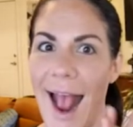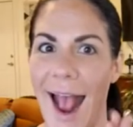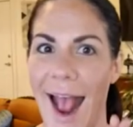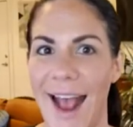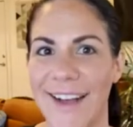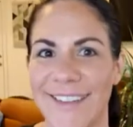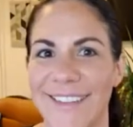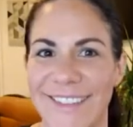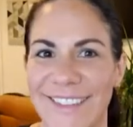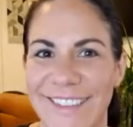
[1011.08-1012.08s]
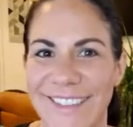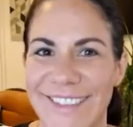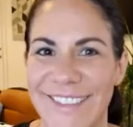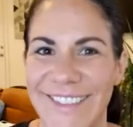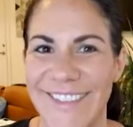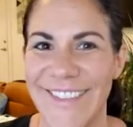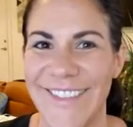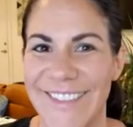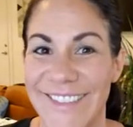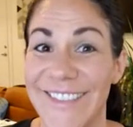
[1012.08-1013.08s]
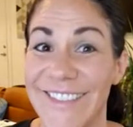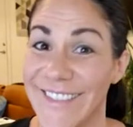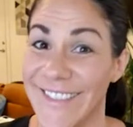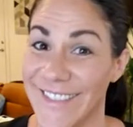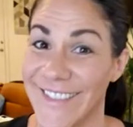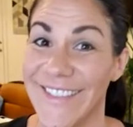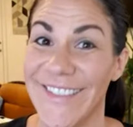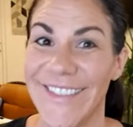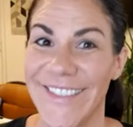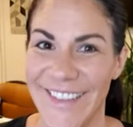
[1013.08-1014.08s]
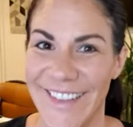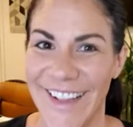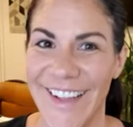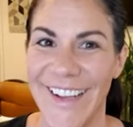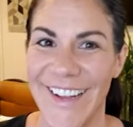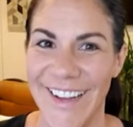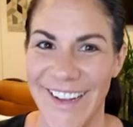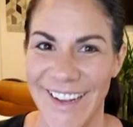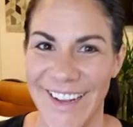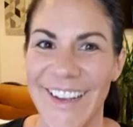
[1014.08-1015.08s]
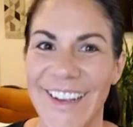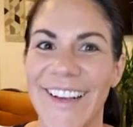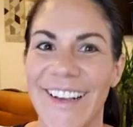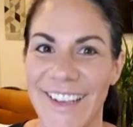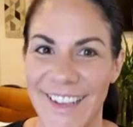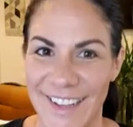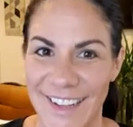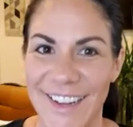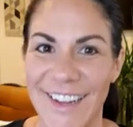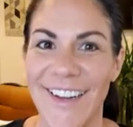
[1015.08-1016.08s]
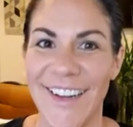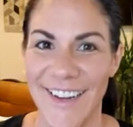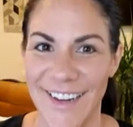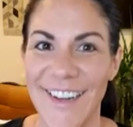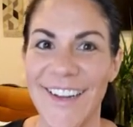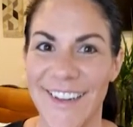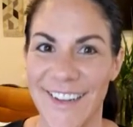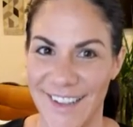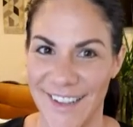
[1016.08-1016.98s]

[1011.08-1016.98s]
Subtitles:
This person isn't speaking.